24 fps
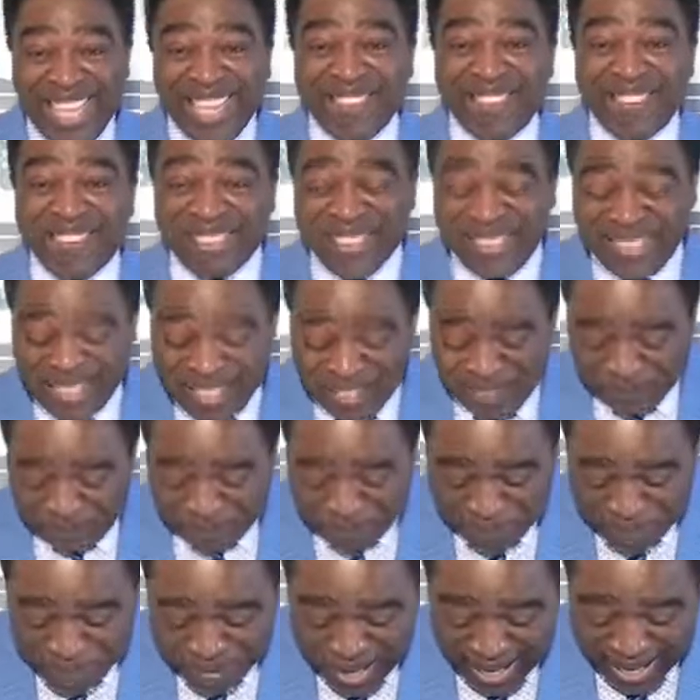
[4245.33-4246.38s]

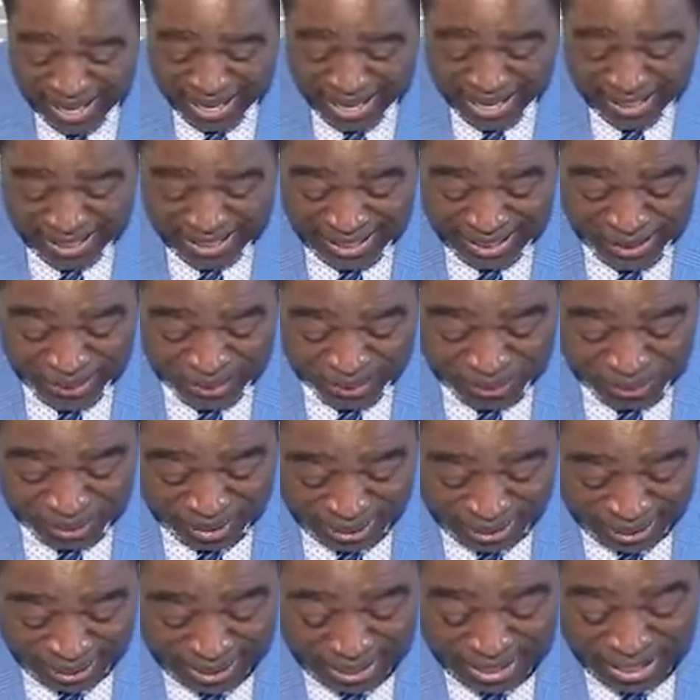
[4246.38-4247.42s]
everything.
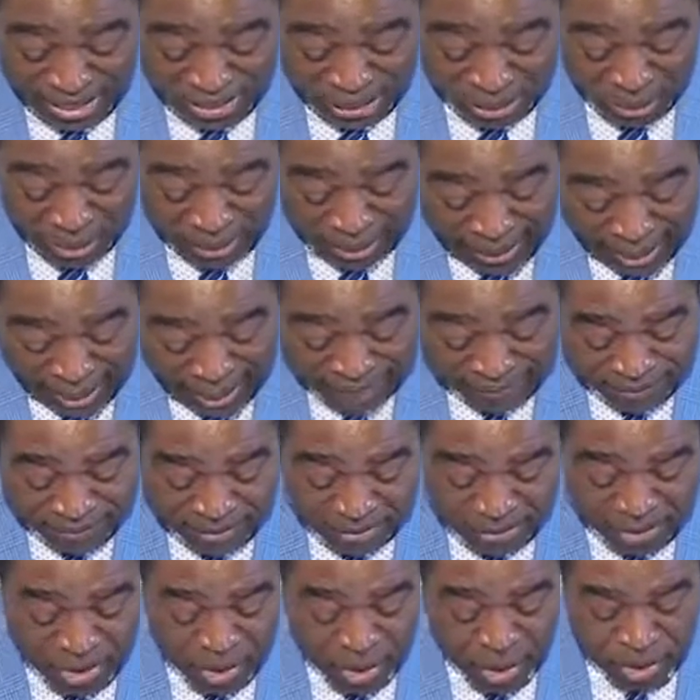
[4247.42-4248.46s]
Hallelujah. So life
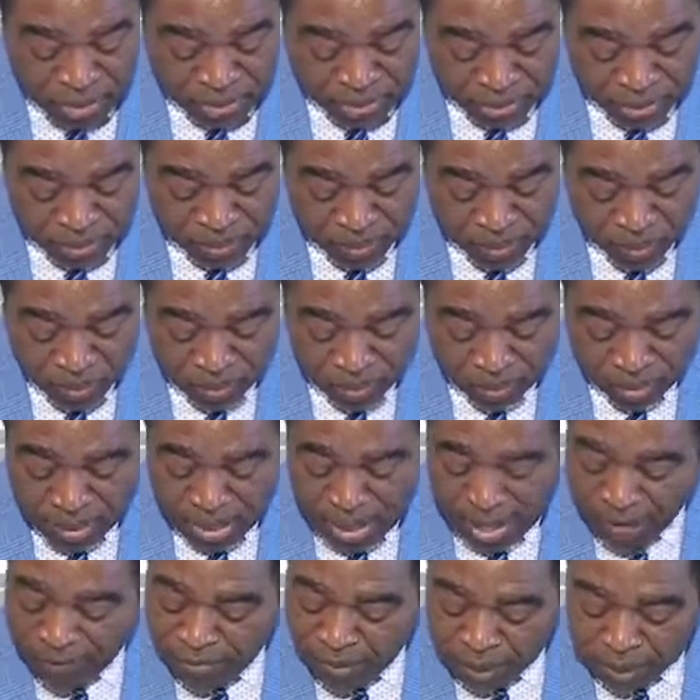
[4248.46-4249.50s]
is yours.
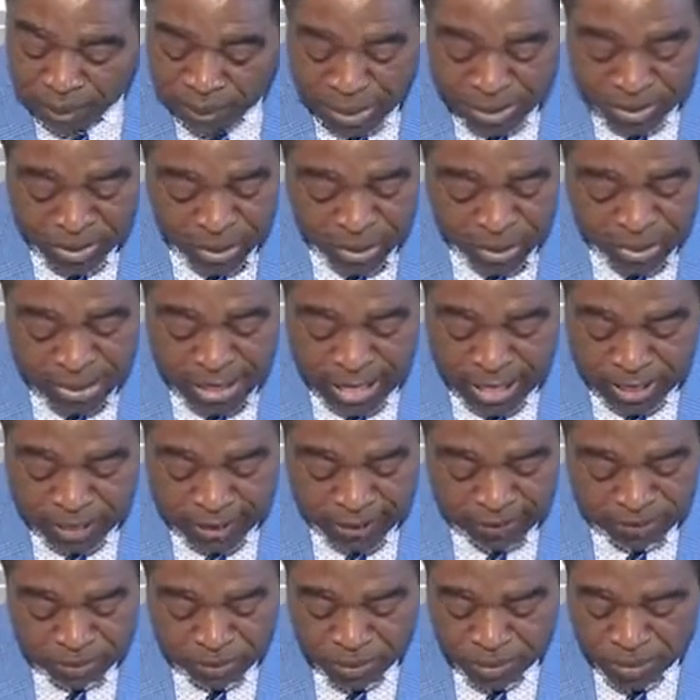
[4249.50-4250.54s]
Every breath you
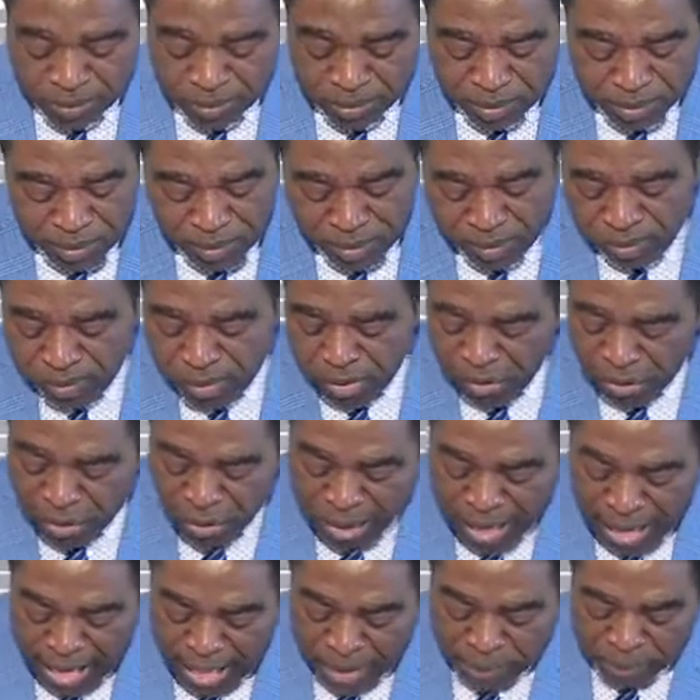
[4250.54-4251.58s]
take,
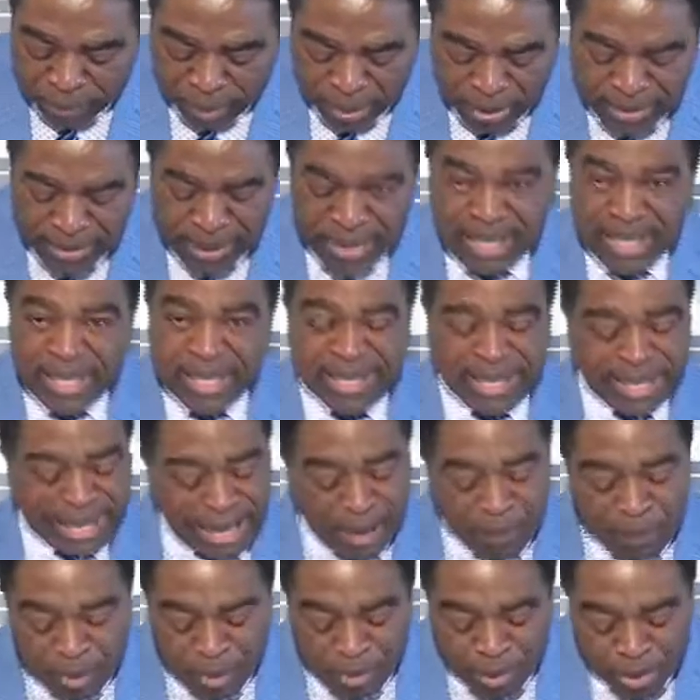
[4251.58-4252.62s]
your heartbeat, the
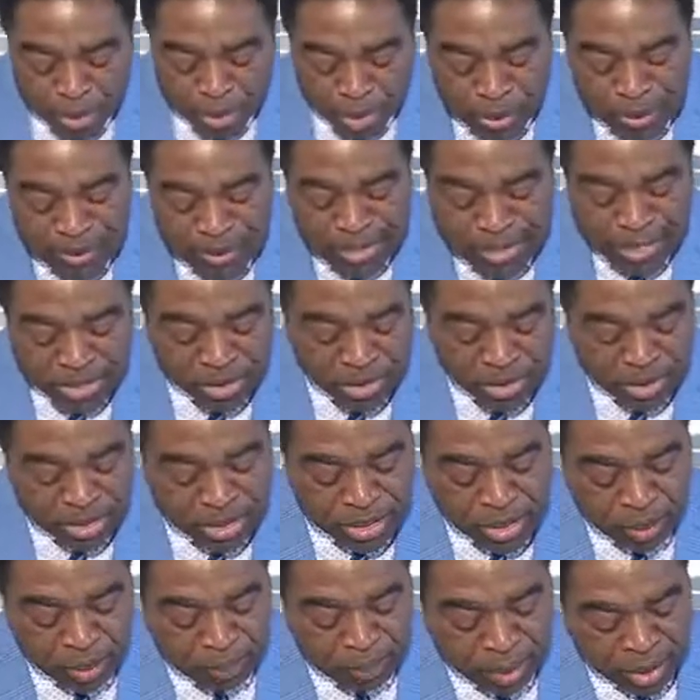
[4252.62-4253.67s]
chemical transactions
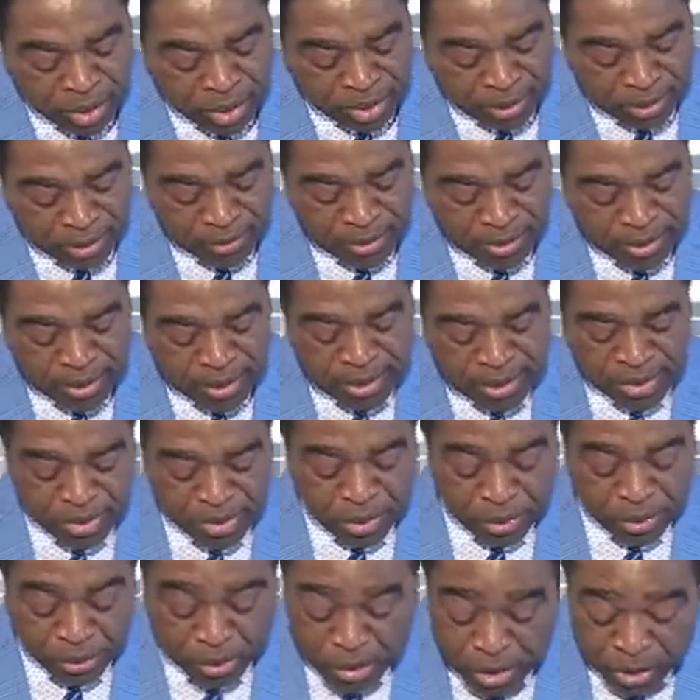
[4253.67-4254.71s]
in your body,
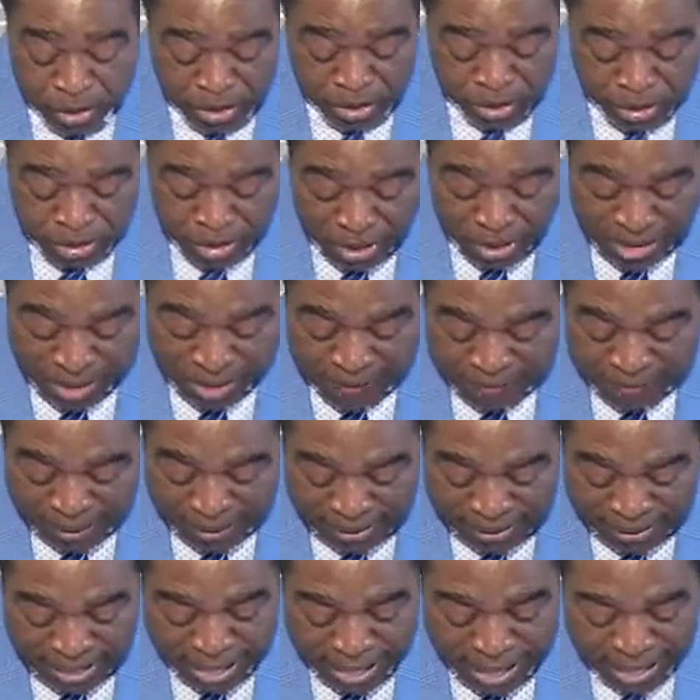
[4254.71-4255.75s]
your, your, your, every
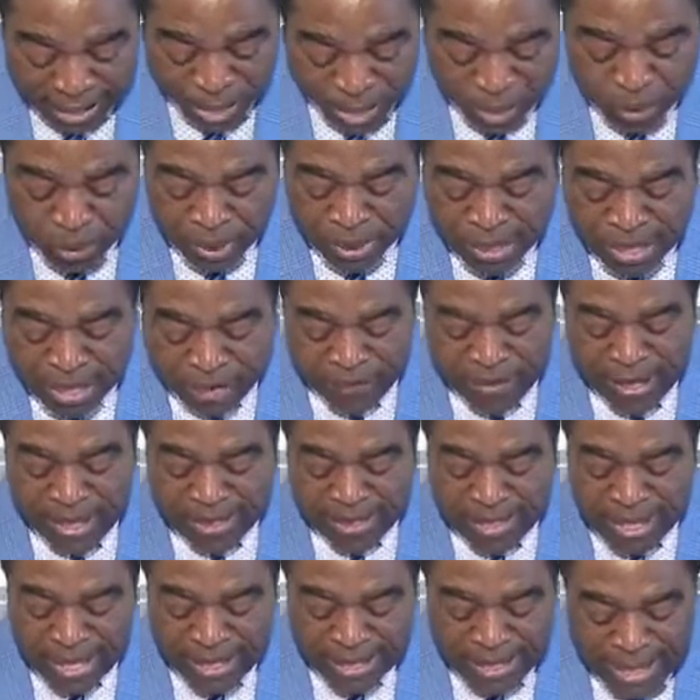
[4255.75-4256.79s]
day you live,
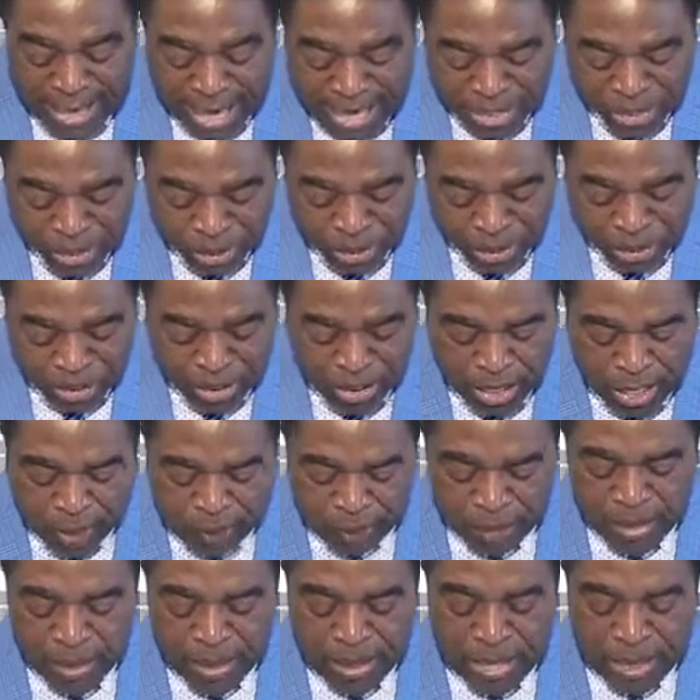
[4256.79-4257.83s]
the night you
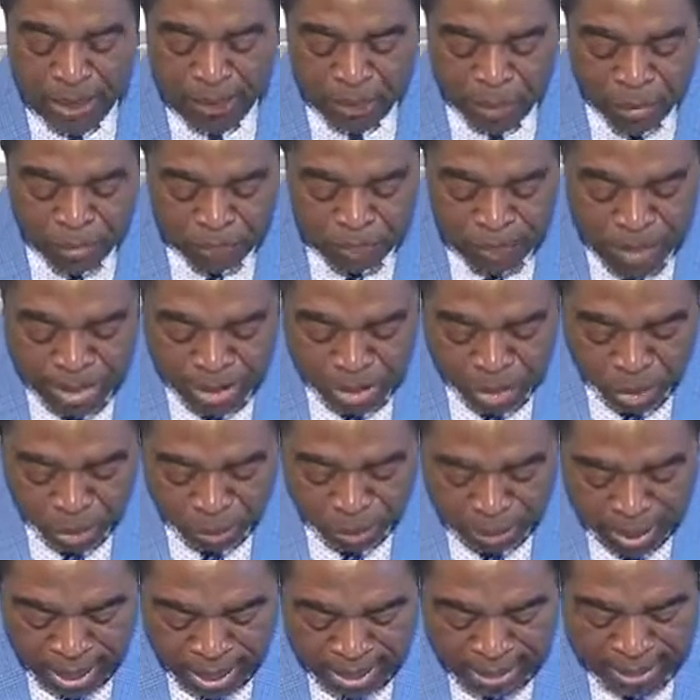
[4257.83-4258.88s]
sleep, the movements you
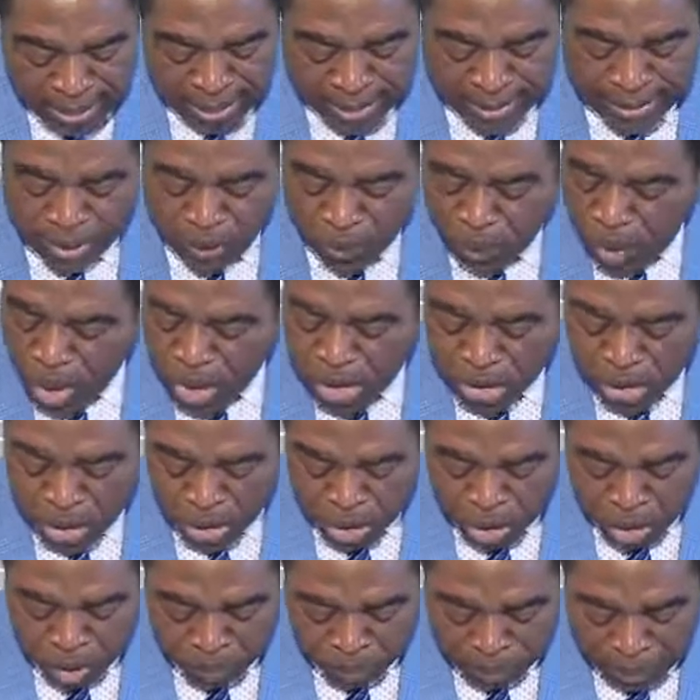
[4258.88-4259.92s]
make, the words
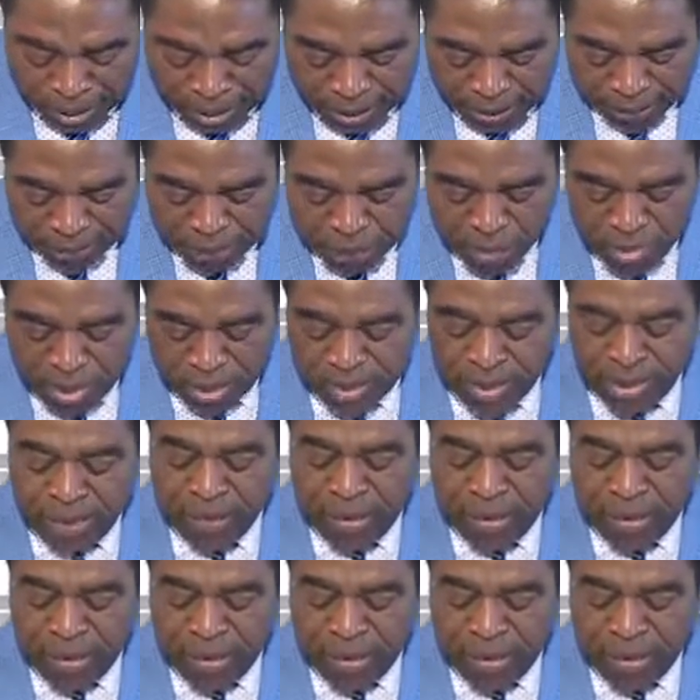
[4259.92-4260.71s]
you speak, the